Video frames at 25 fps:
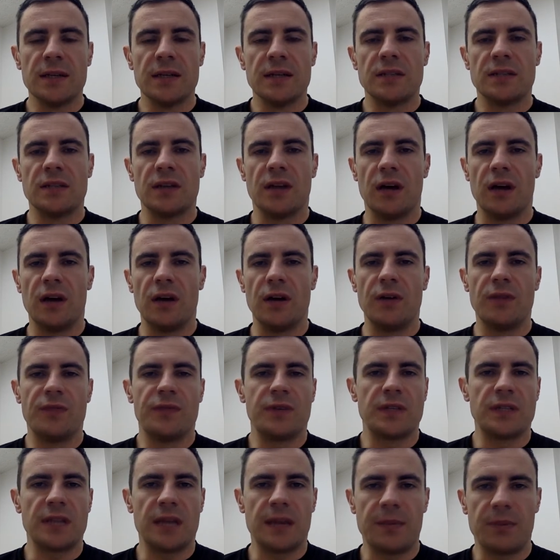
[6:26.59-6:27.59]
So for
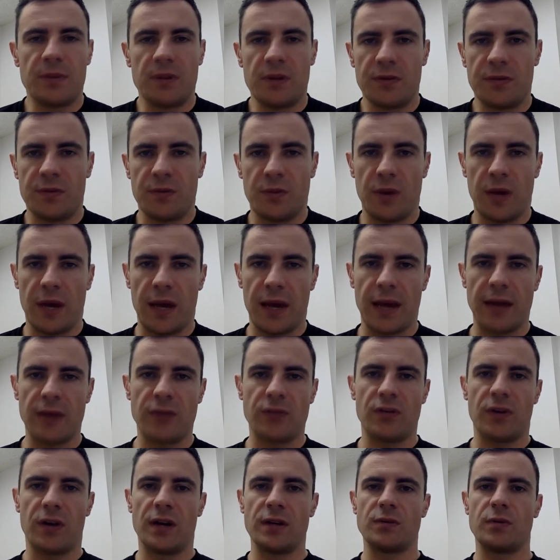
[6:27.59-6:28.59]
example, if we're
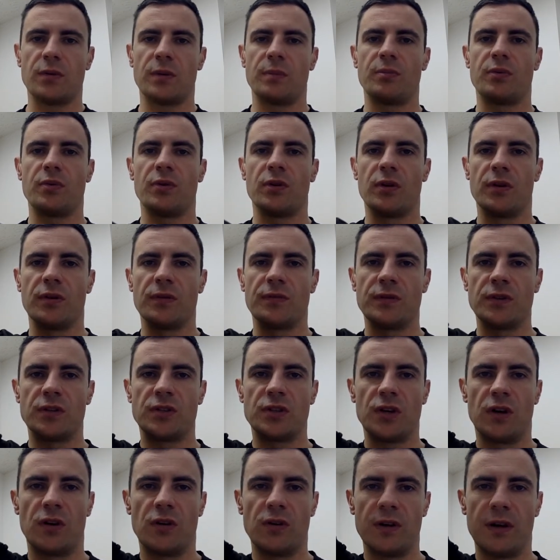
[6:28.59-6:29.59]
trying to improve
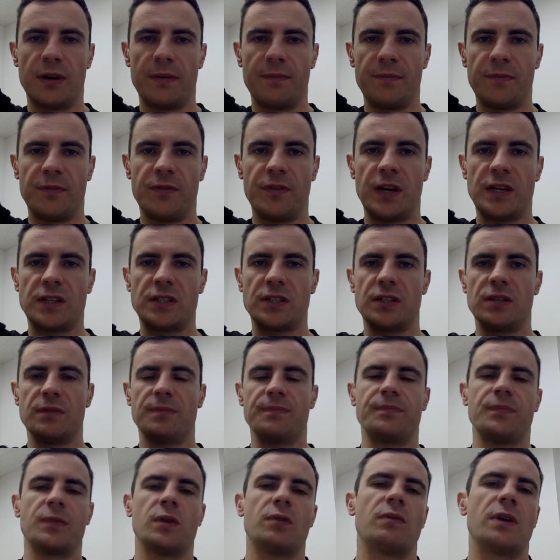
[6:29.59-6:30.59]
shoulder
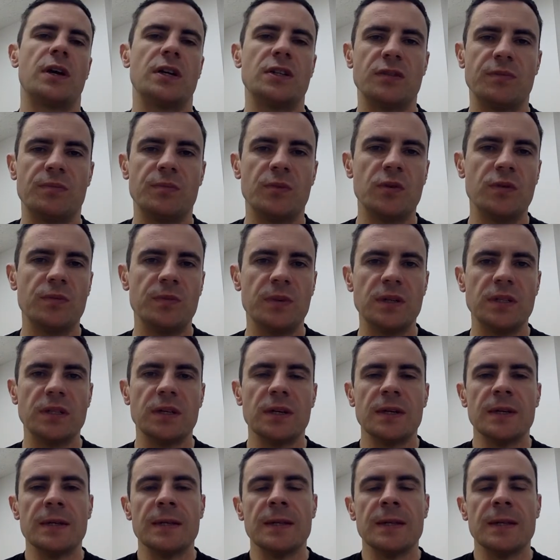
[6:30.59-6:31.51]
flexion range of movement,